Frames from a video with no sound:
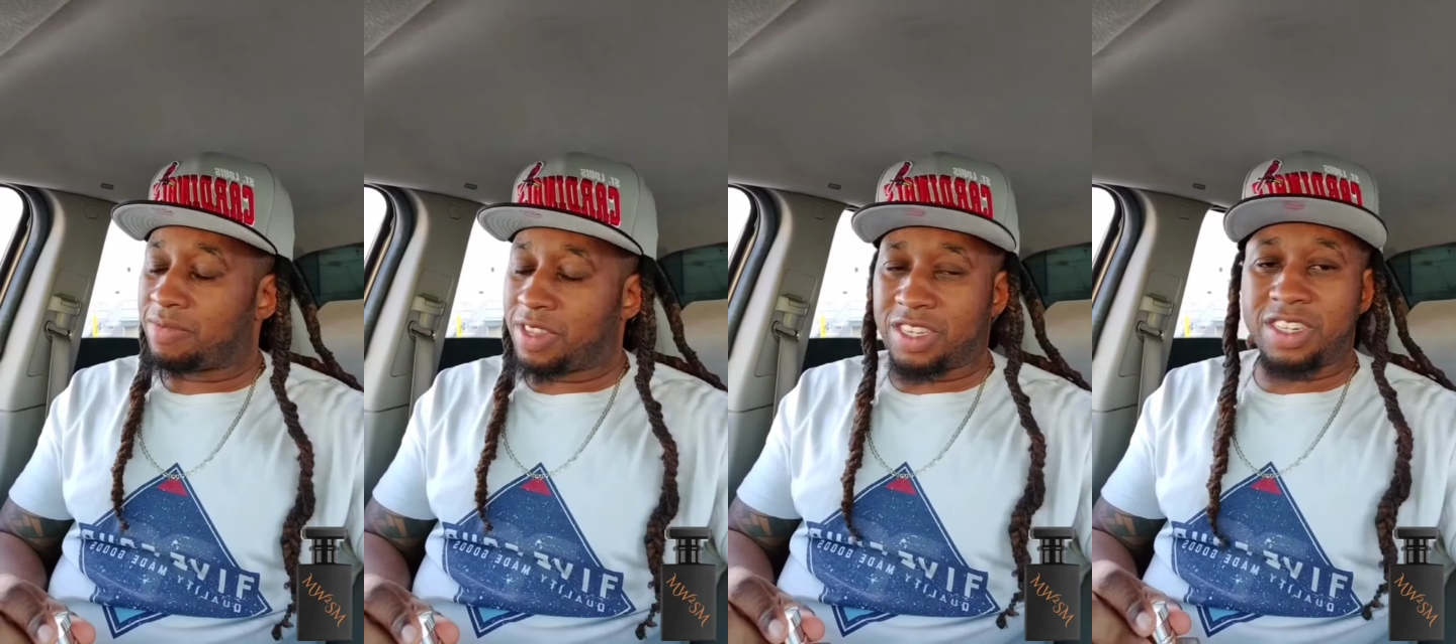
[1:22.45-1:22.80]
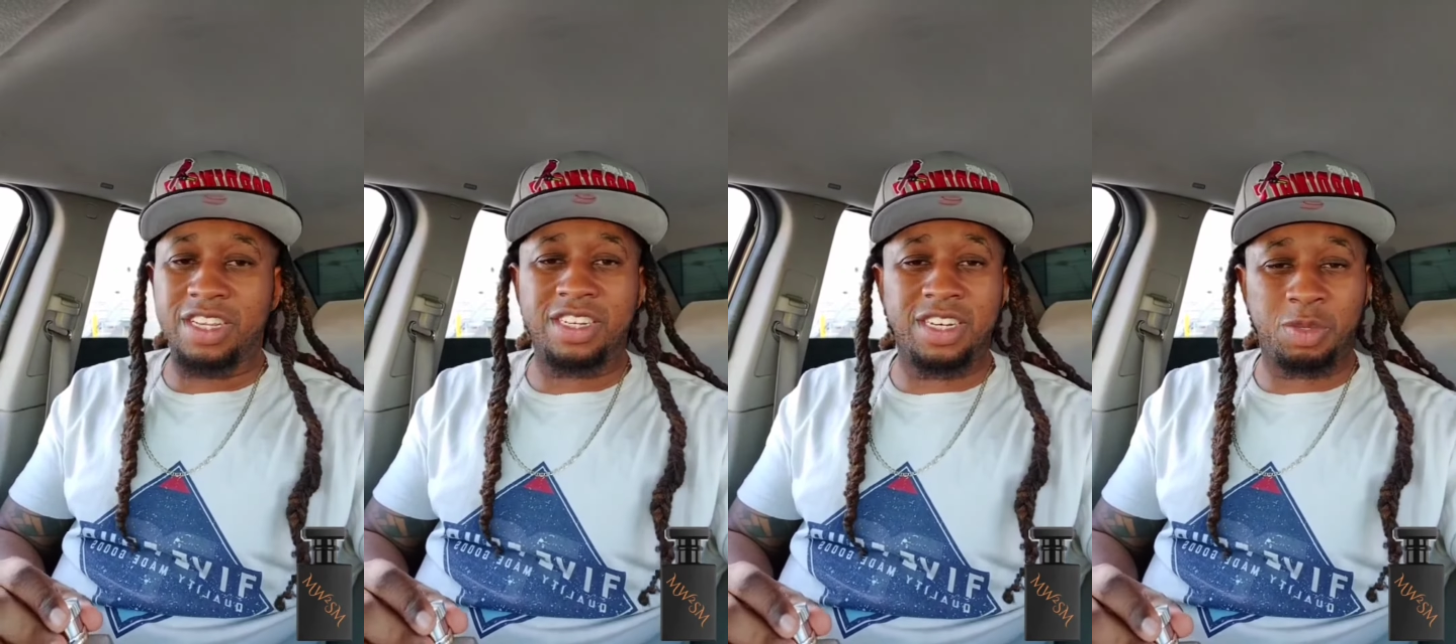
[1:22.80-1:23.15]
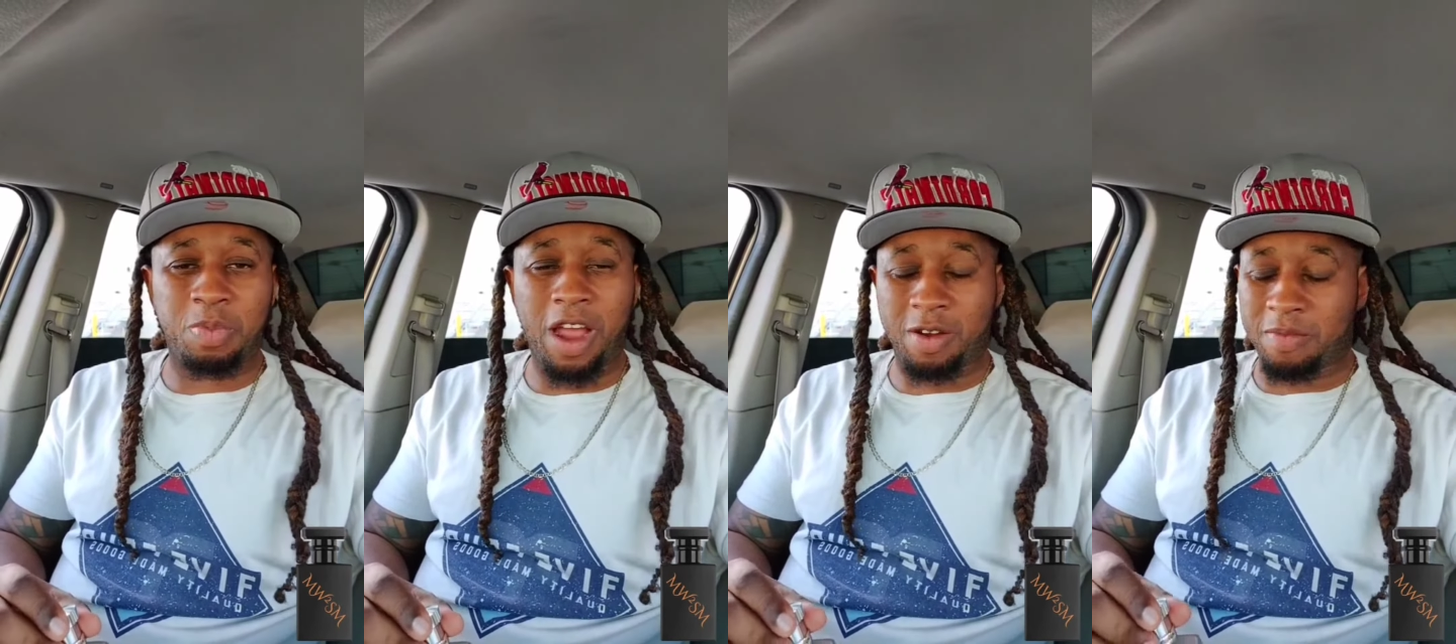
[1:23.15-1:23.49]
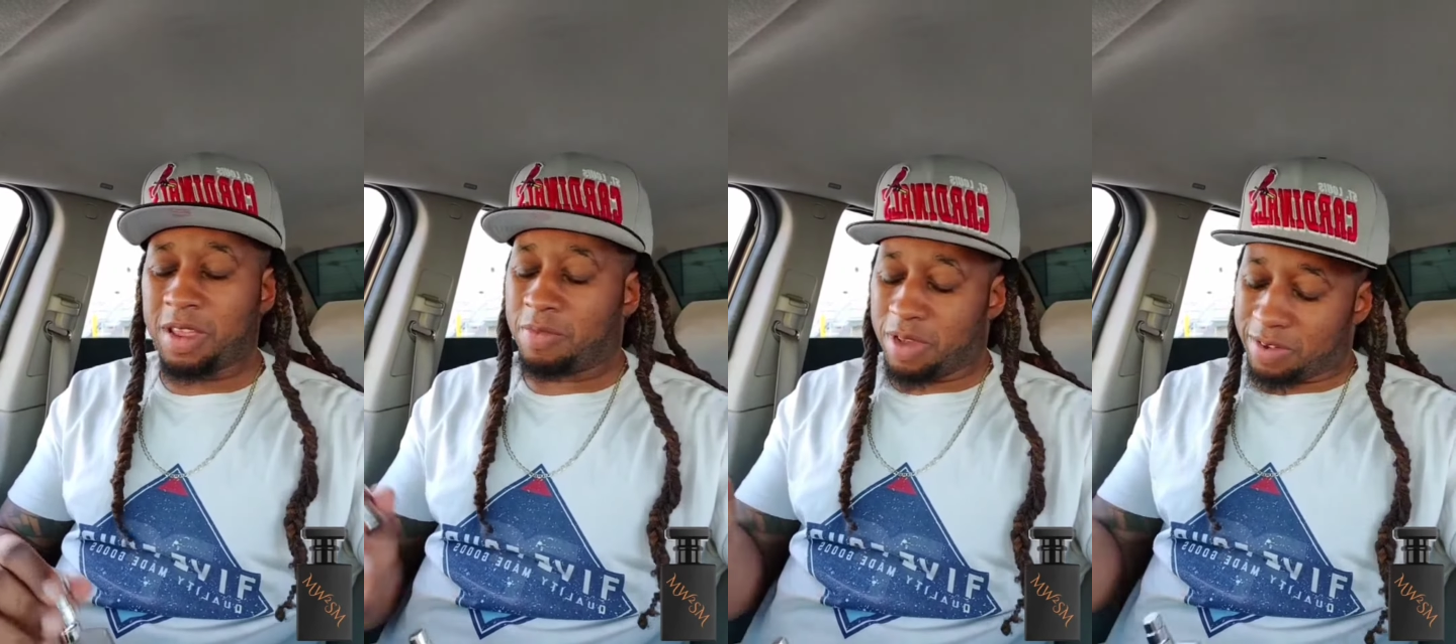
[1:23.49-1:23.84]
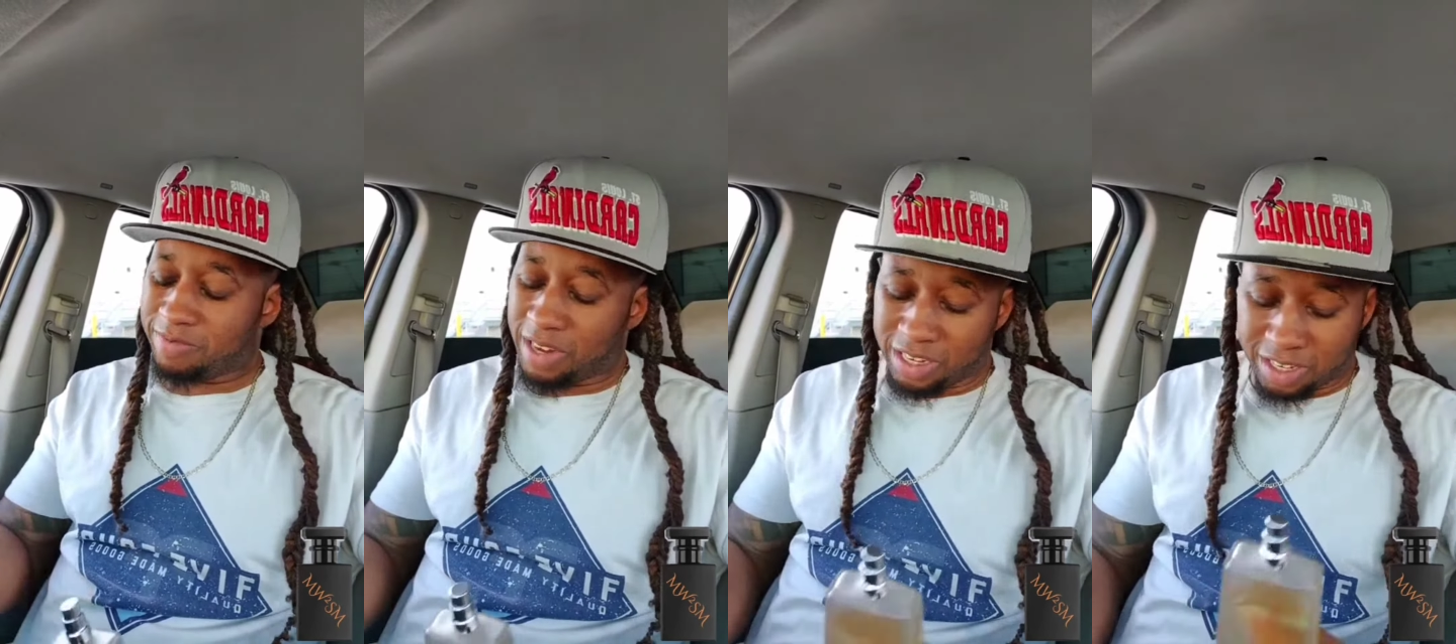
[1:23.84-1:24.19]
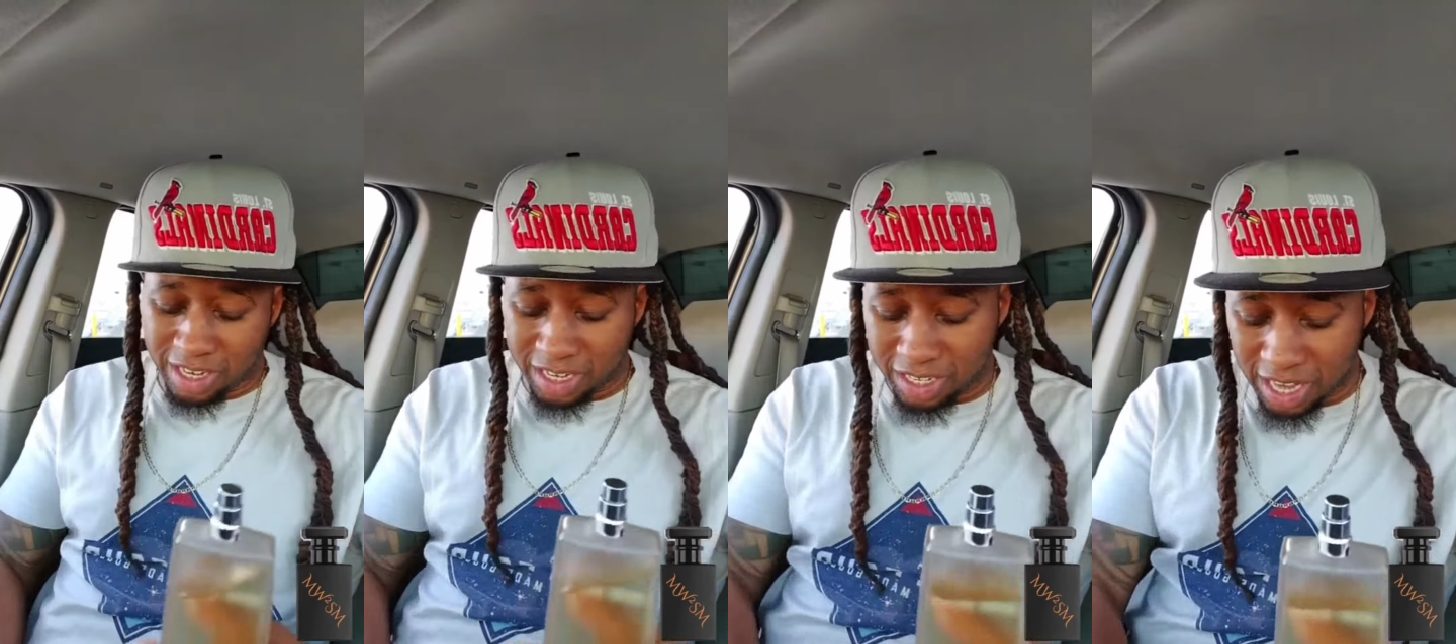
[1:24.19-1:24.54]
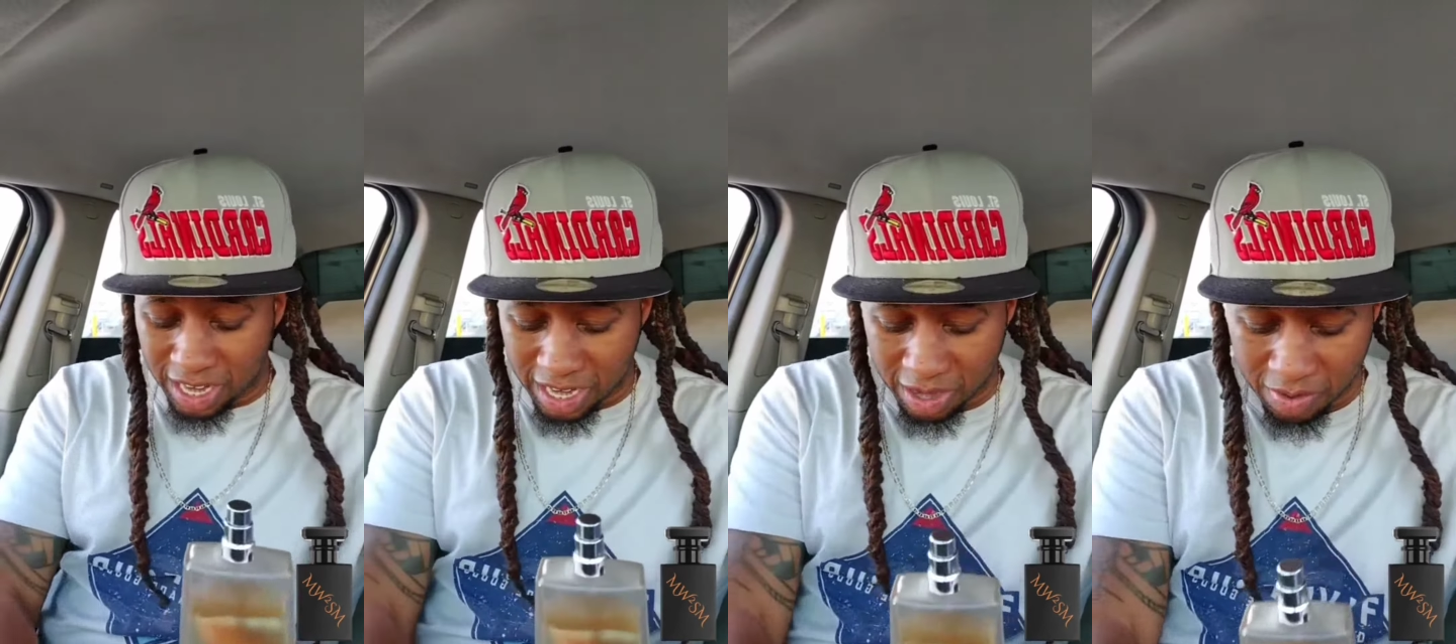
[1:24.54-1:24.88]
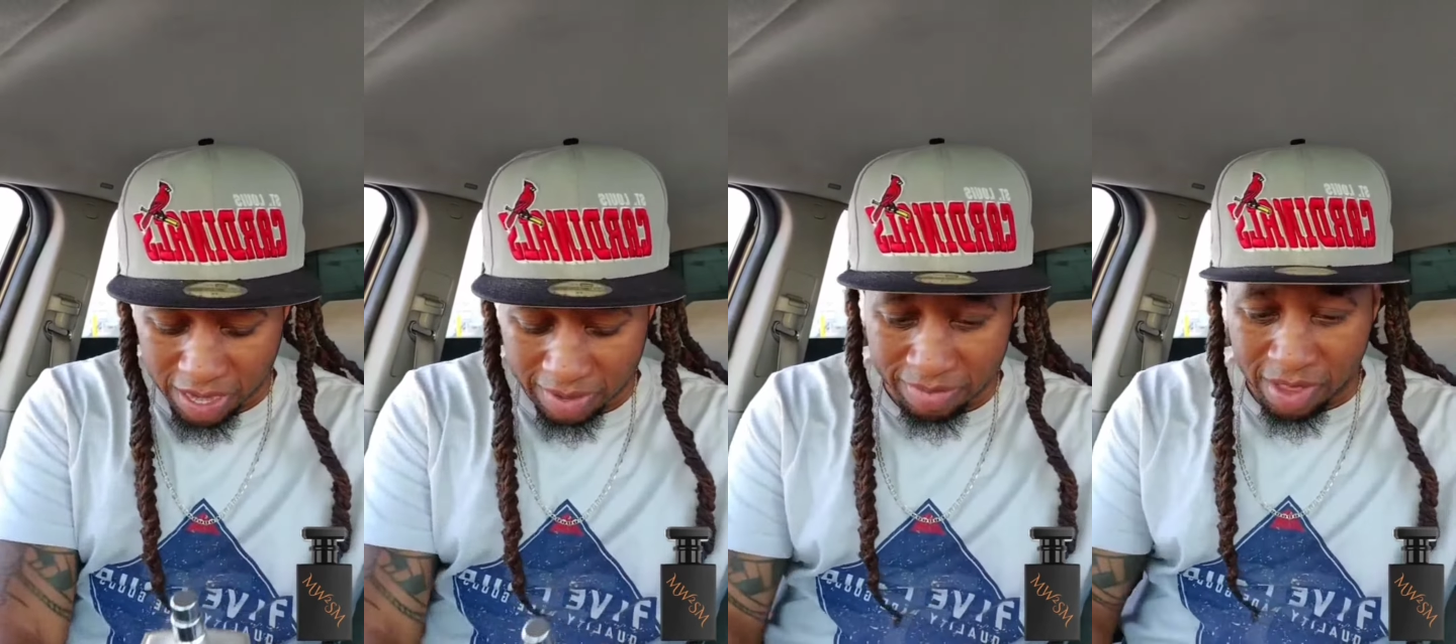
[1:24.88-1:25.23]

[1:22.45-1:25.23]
this doesn't inspire me, but let's let's get it anyway.